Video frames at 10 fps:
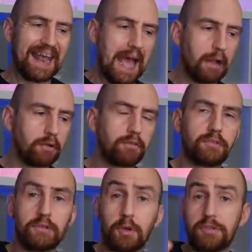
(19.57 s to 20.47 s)
how long
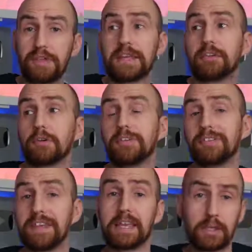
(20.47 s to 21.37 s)
do you think it's going to
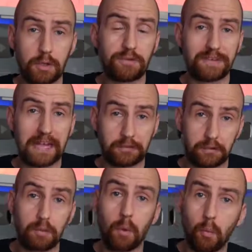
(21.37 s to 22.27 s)
take you to get
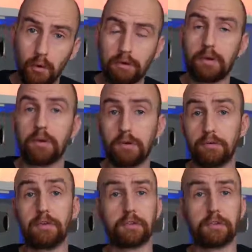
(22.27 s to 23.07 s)
to 100